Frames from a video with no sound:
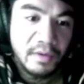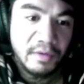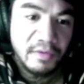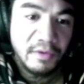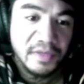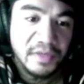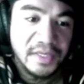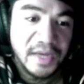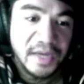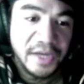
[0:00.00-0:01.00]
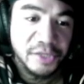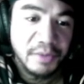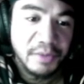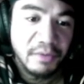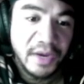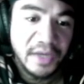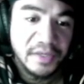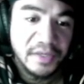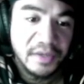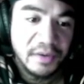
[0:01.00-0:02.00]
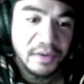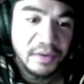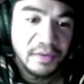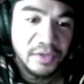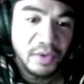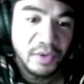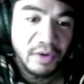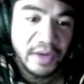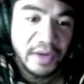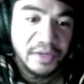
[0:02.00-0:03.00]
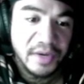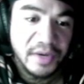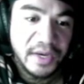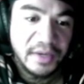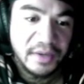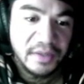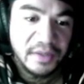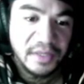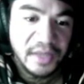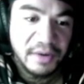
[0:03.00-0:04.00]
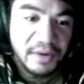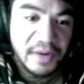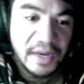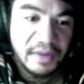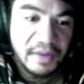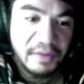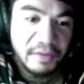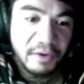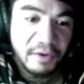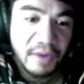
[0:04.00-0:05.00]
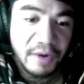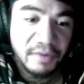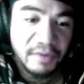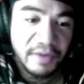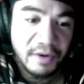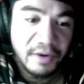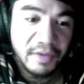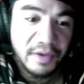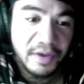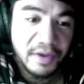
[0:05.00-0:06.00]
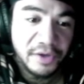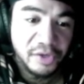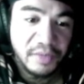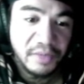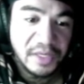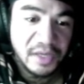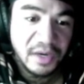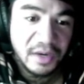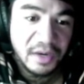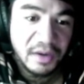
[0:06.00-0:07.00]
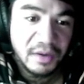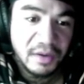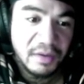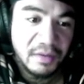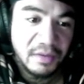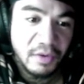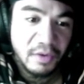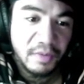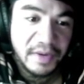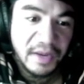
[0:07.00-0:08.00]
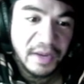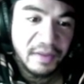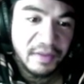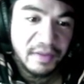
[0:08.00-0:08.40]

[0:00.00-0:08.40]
Though the sky should be raised to a greater height, says Adonai, and though the ground of the earth should be sunk lower beneath,